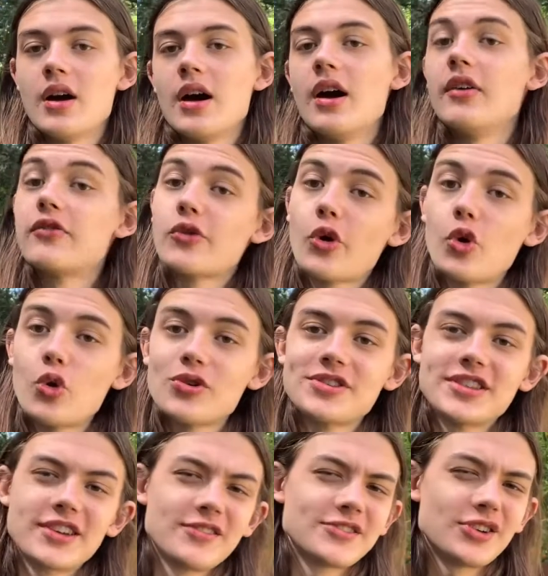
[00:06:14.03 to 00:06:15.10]
Of course,
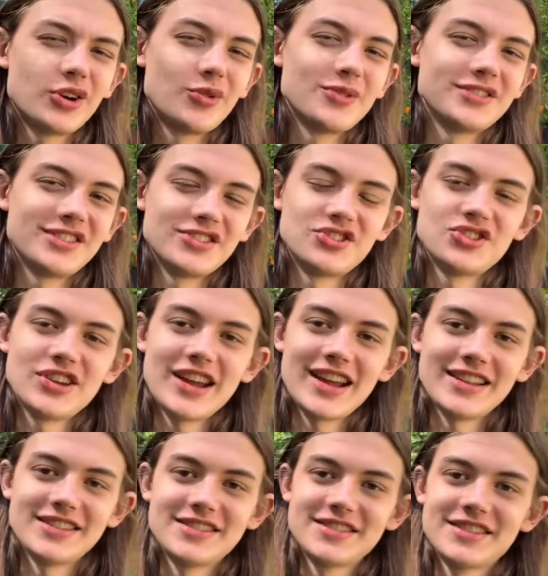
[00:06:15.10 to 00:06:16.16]
there is always the
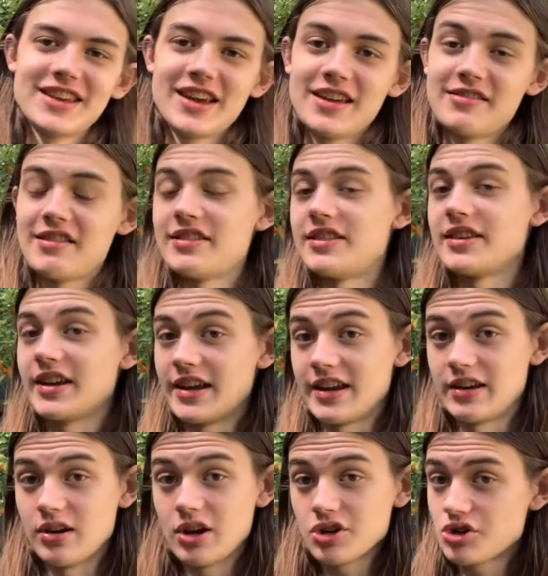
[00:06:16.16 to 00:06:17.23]
chance that the
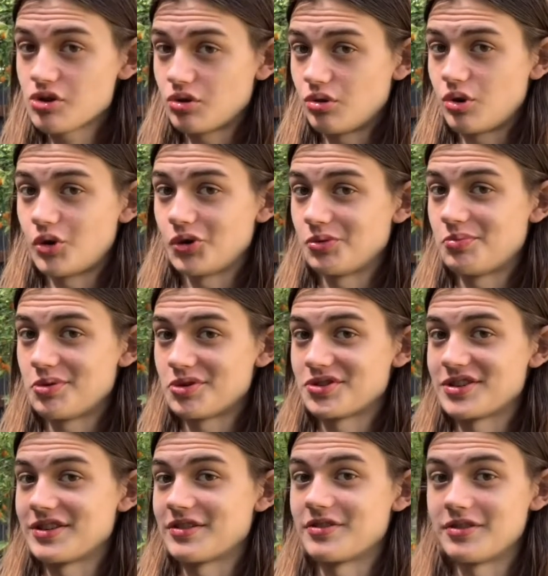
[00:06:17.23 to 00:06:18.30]
initial hold person
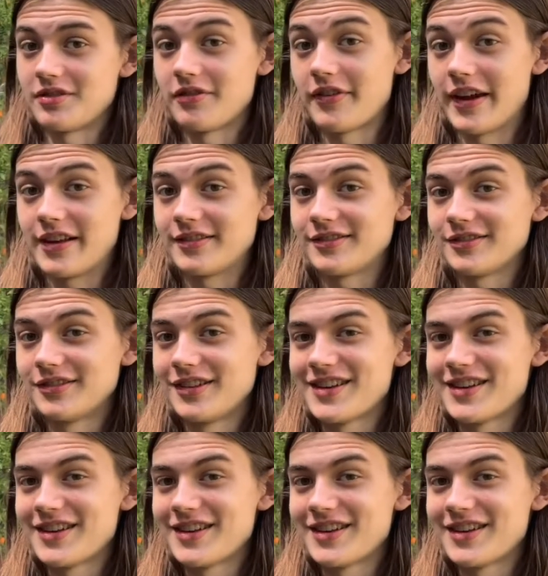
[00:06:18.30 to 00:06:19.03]
could fail,